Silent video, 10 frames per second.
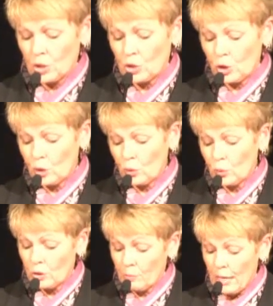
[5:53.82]
To
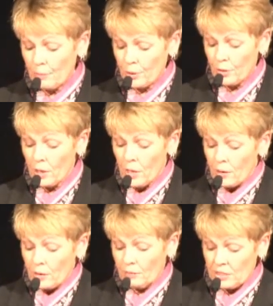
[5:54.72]
you, the member,
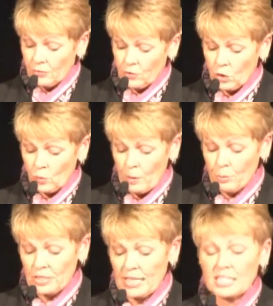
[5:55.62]
the deferral
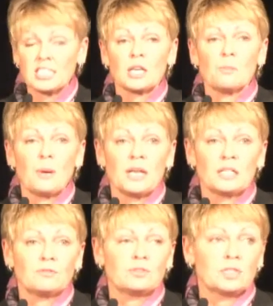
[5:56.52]
represents
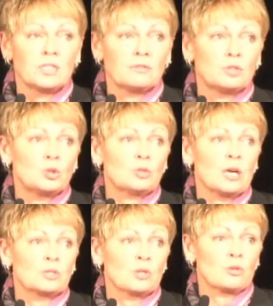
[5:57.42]
competitive
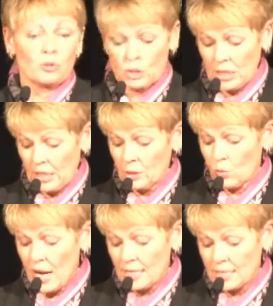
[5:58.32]
2013
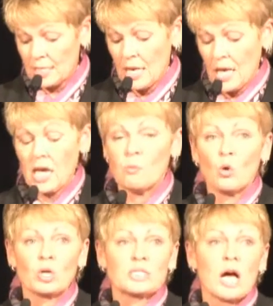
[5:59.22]
rates and
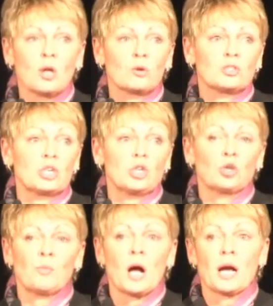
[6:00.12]
more dollars in
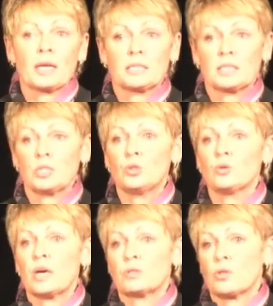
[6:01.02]
your pockets in
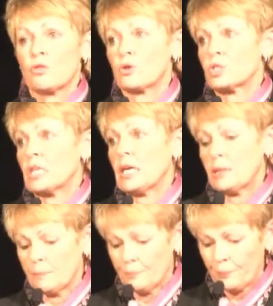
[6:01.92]

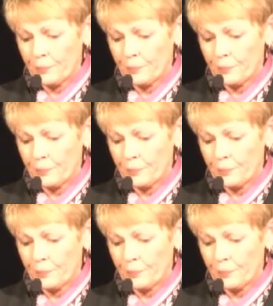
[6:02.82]
2013.